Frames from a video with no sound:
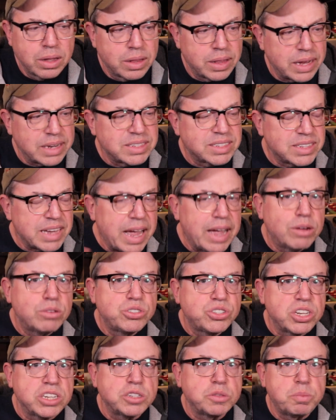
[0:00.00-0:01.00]
That
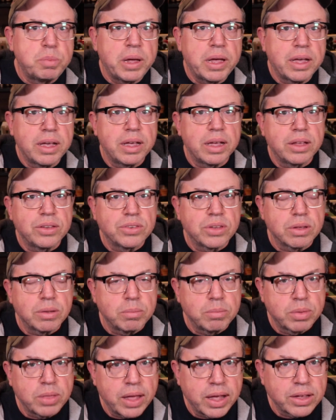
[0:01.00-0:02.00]
sounds as big as a
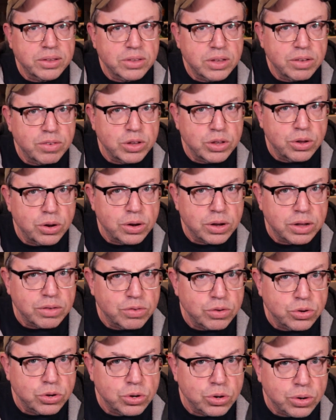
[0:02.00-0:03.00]
Thanksgiving turkey
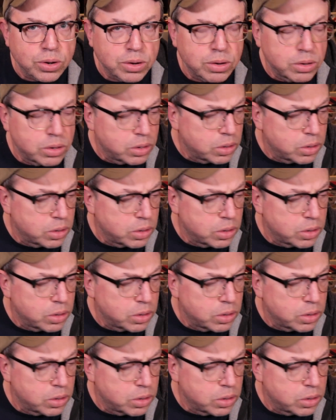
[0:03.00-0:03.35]
for sure.